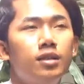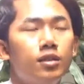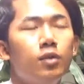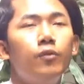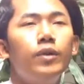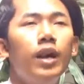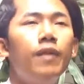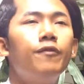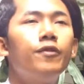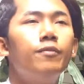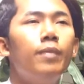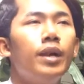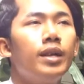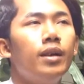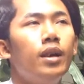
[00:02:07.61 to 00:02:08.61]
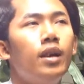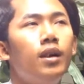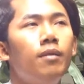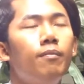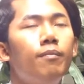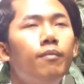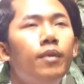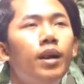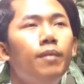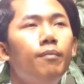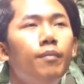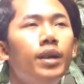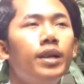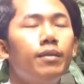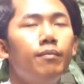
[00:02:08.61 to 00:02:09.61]
So we have to make um, uh,
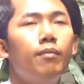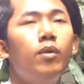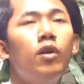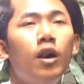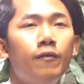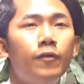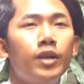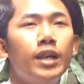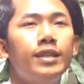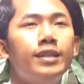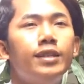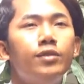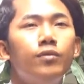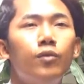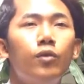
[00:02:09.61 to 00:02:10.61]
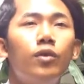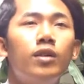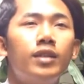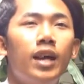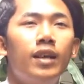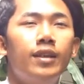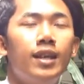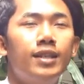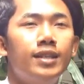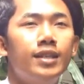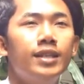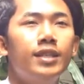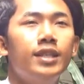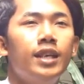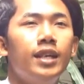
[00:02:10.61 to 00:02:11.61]
make more advocacy to rule the
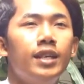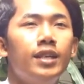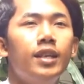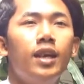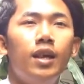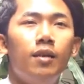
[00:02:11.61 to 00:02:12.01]
SDG in